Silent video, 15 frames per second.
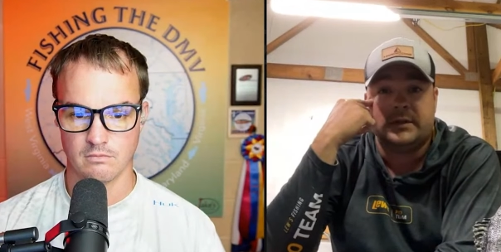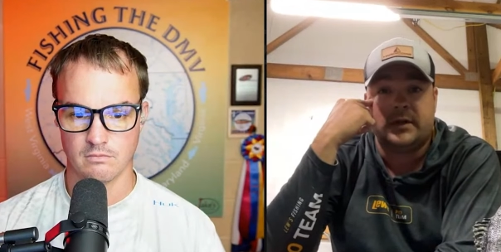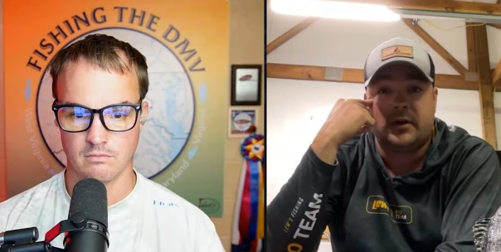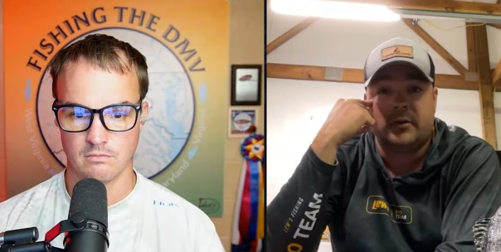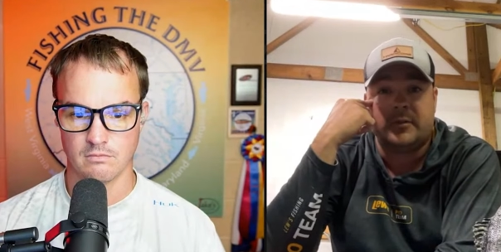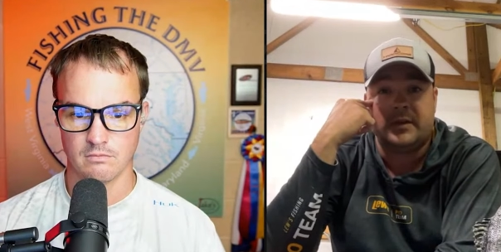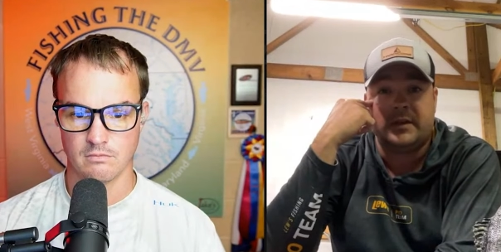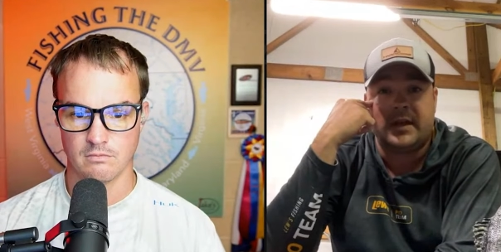
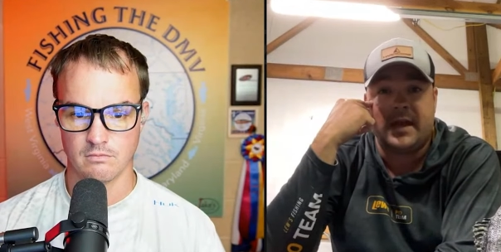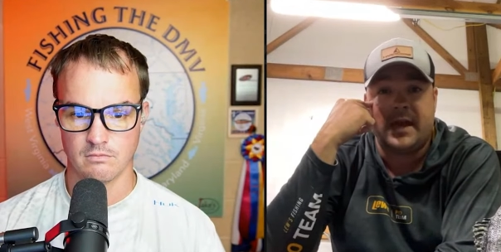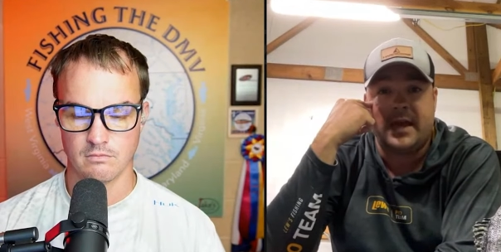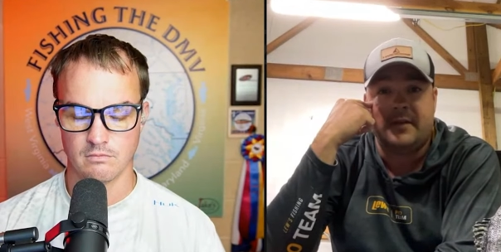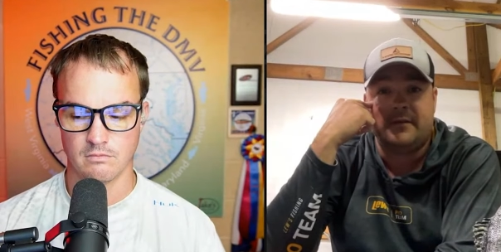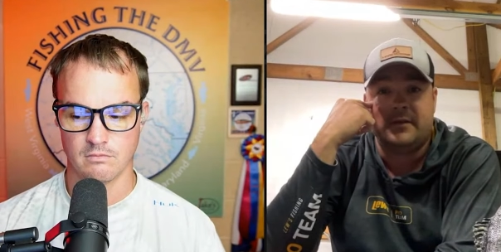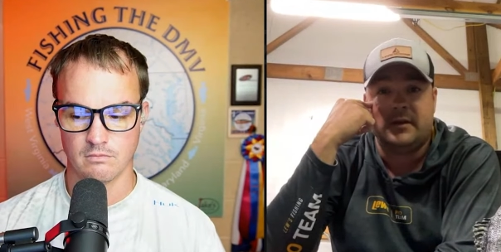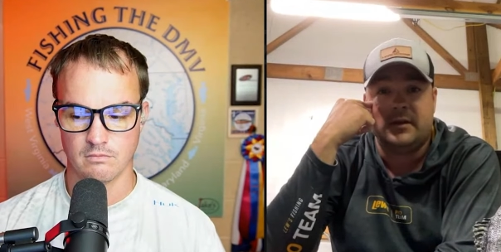Speaker 1: tournament they
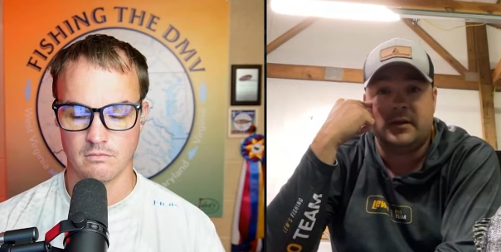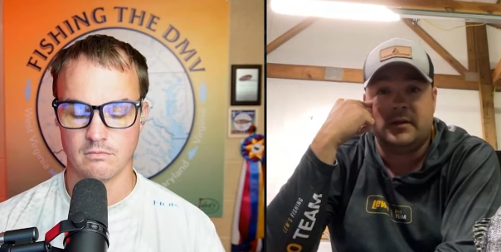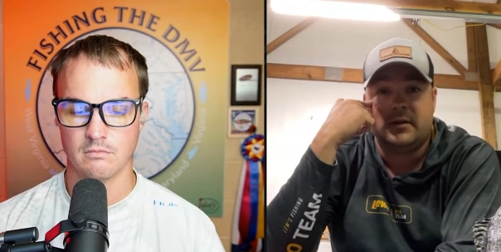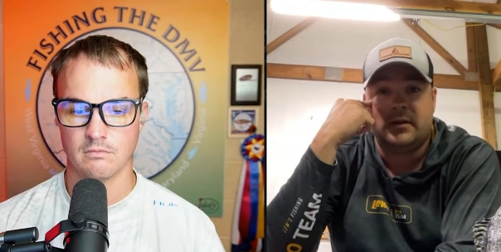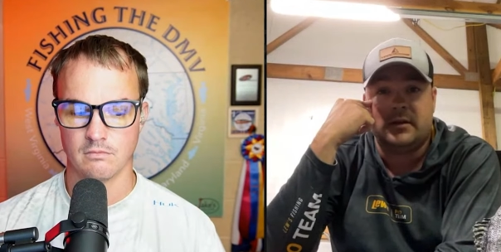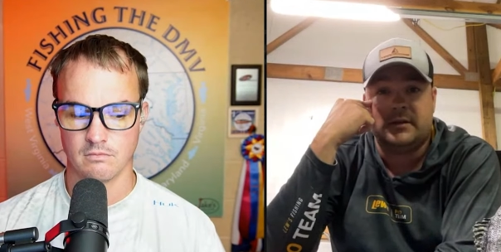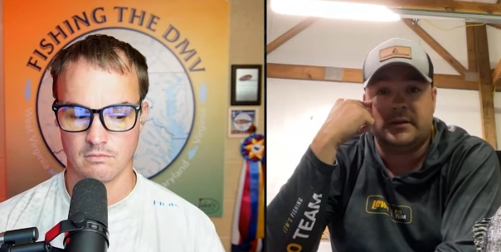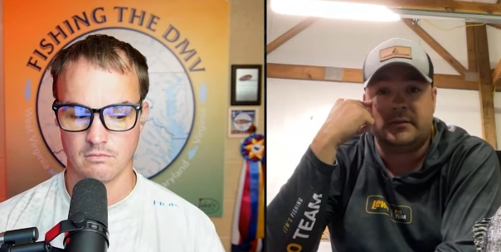have.
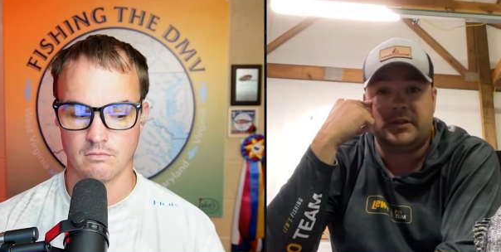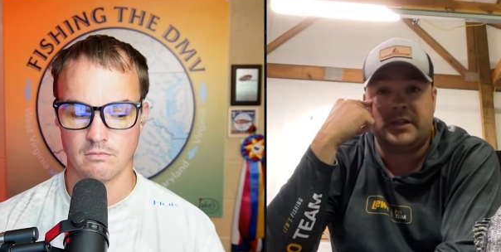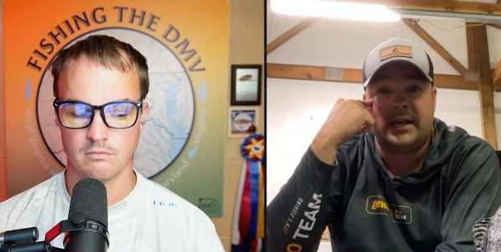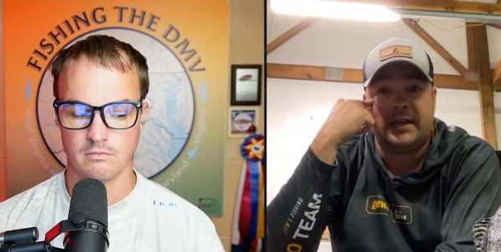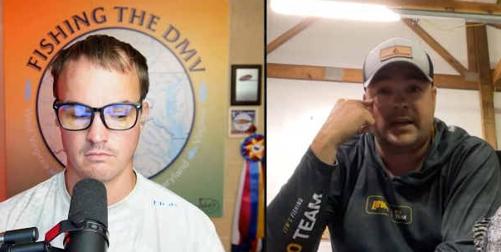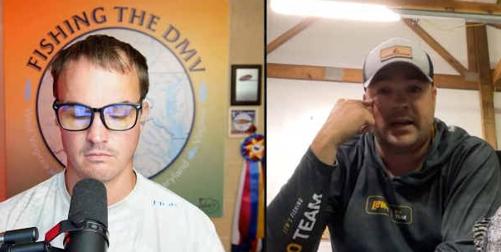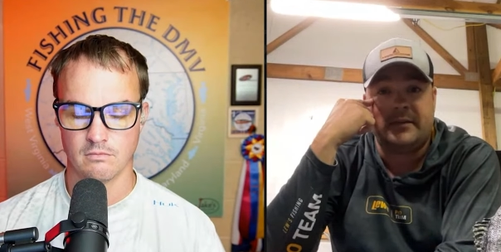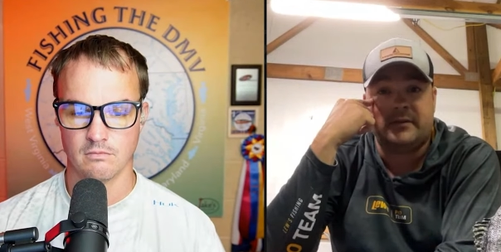So
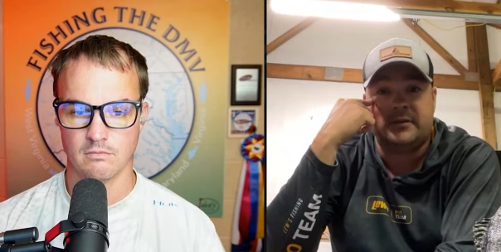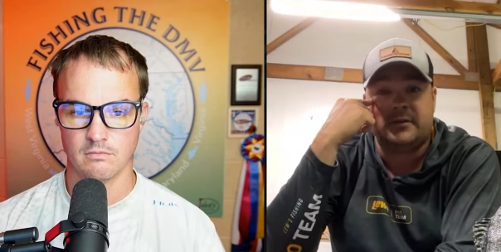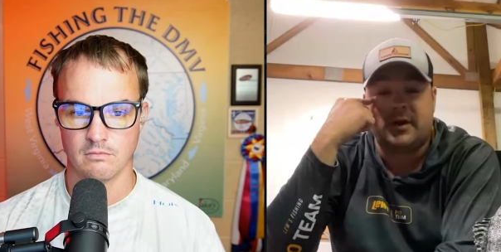check it out,